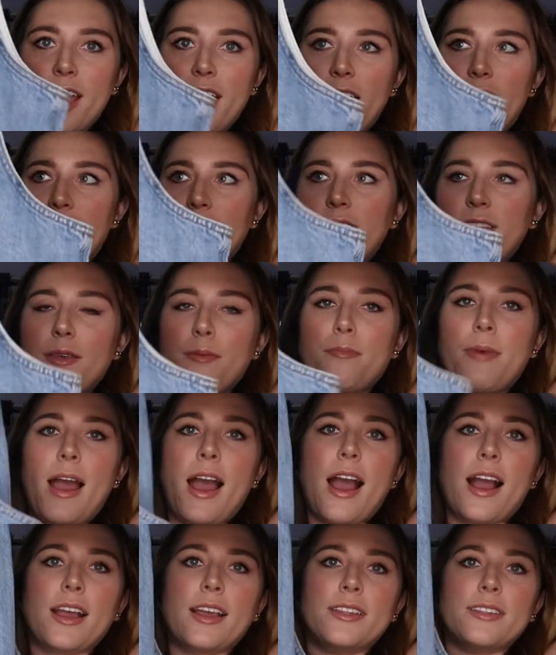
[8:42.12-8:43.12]
and in the
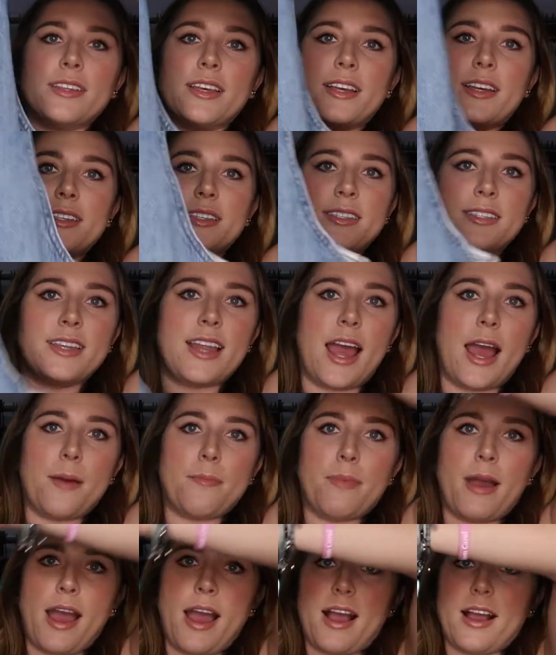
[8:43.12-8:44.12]
back it's like a
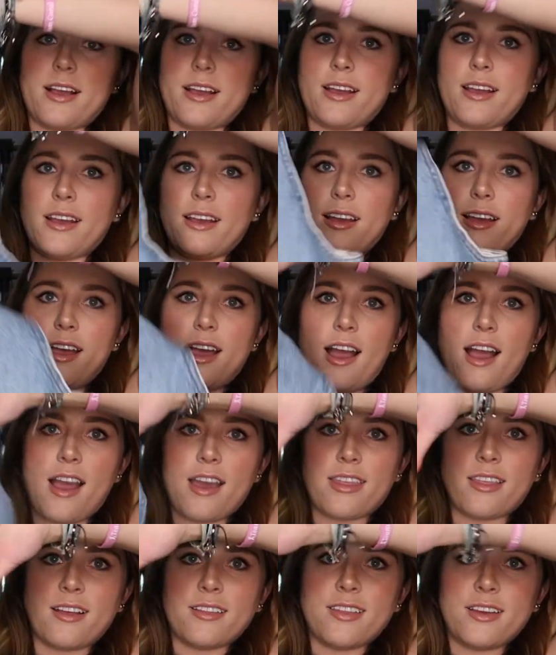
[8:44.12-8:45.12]
snapback.
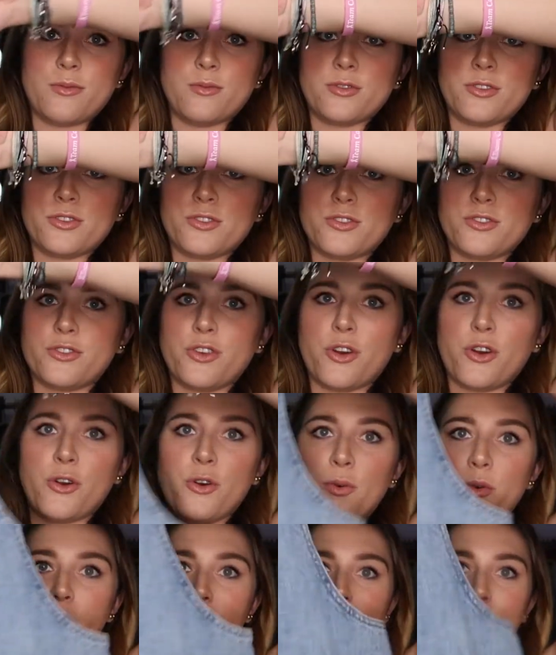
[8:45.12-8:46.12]
I thought that was
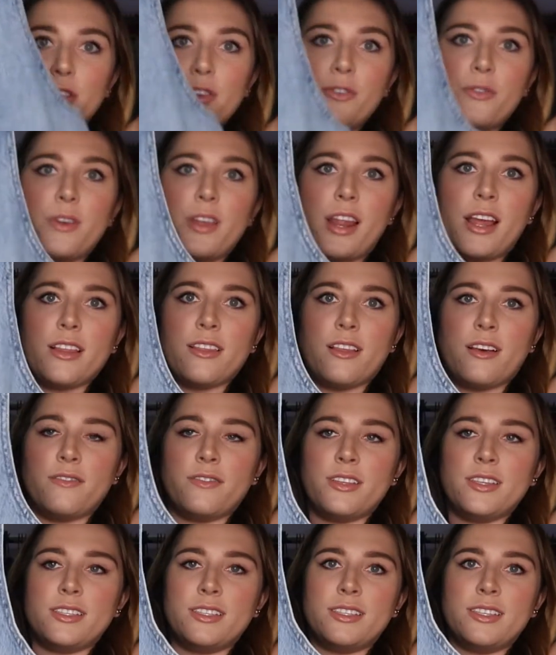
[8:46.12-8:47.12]
so cute, and I
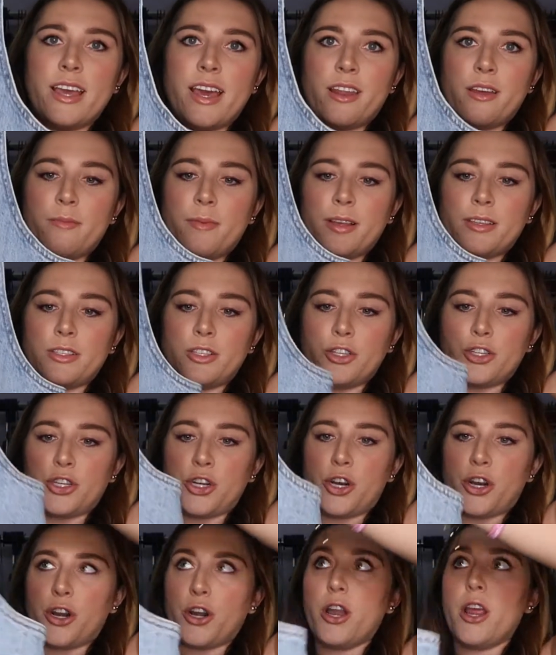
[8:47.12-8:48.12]
love this denim as a
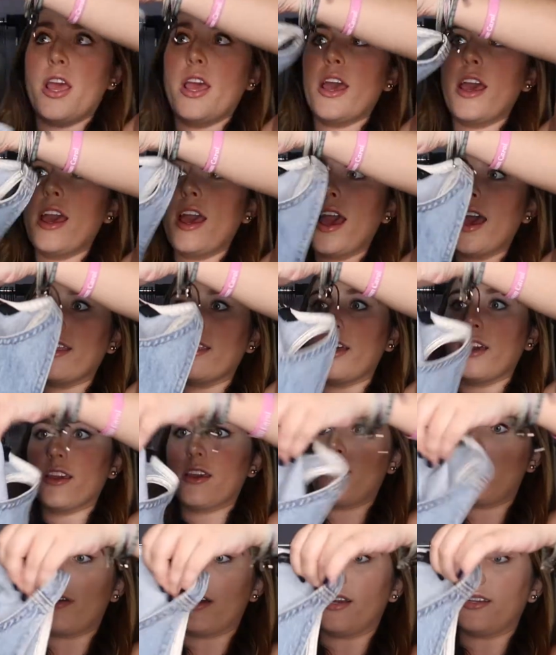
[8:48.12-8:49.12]
shirt, and
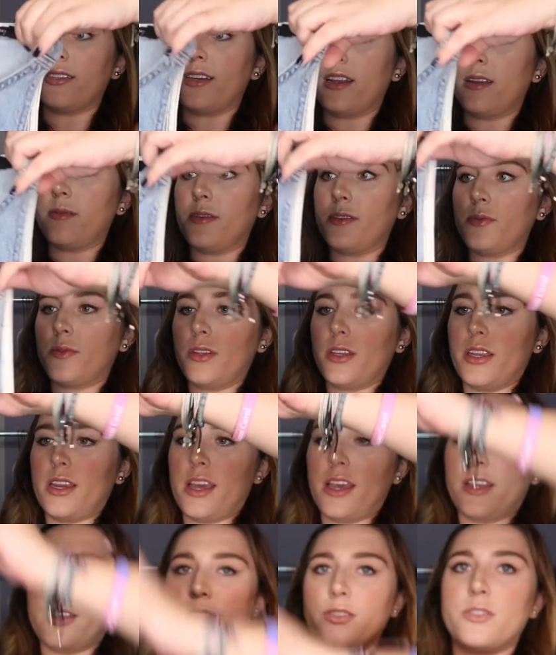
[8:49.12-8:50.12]
Lucky Brand denim is really
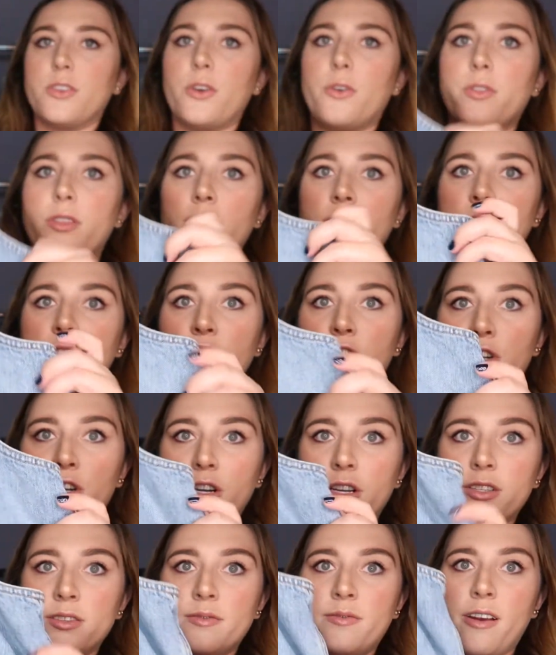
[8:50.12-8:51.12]
nice. So this
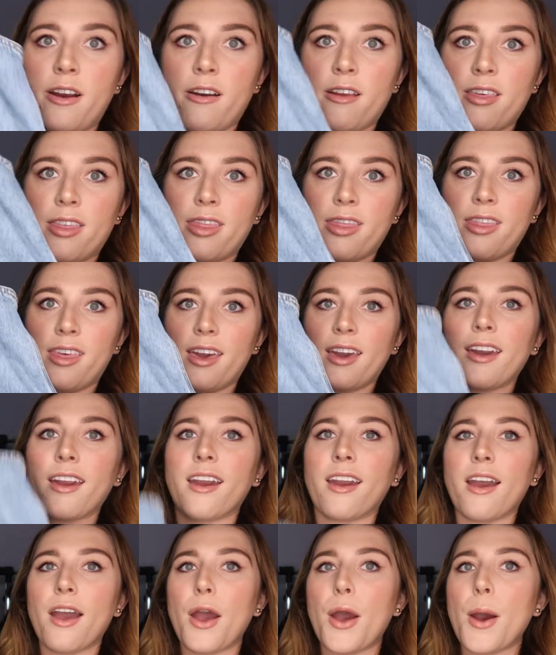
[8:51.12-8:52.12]
shirt is very
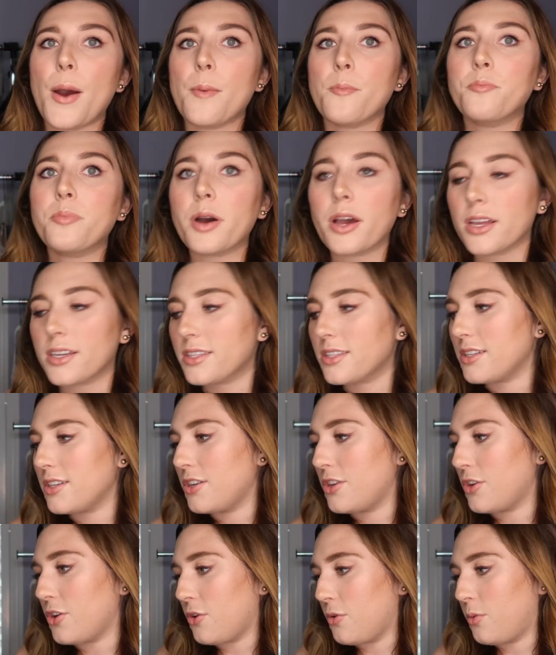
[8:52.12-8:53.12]
thick, but
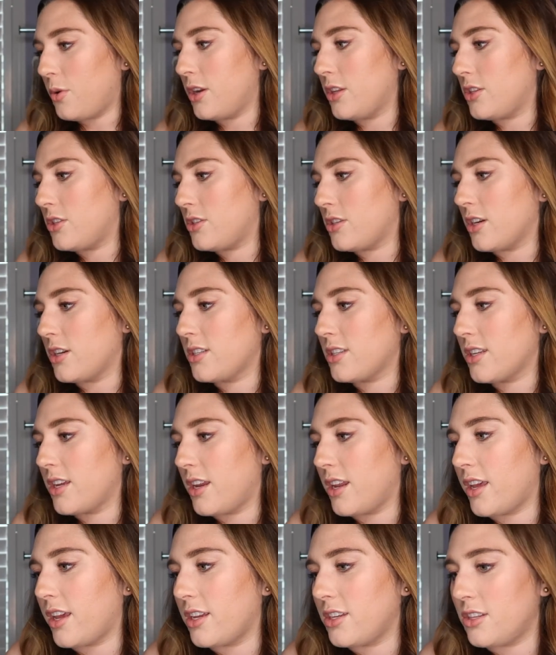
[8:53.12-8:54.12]
you know, when it starts
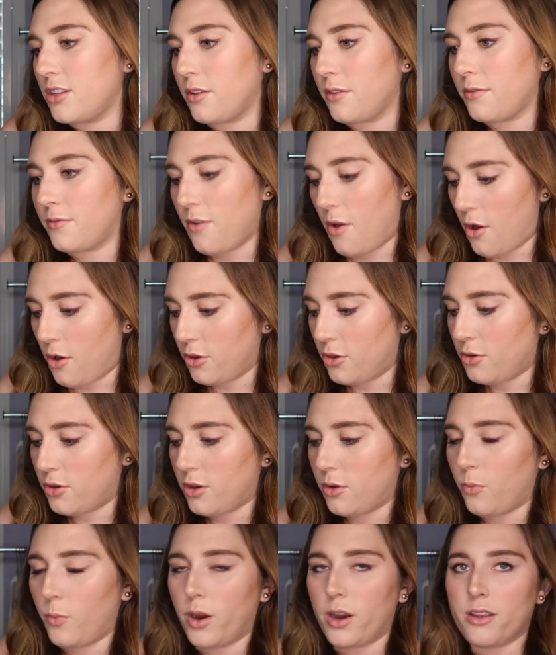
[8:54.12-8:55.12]
getting into the fall, you
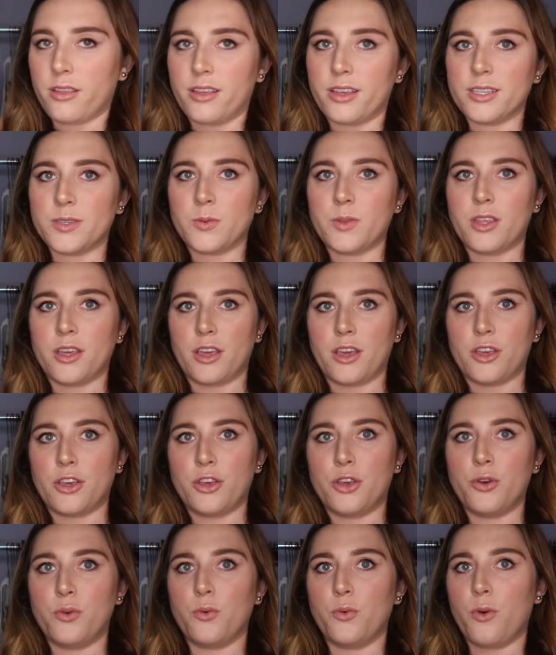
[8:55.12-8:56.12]
can wear this with like a
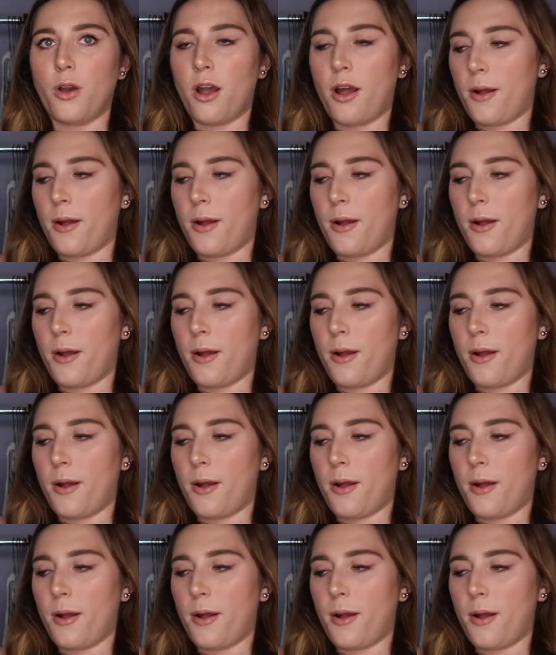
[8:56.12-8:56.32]
cute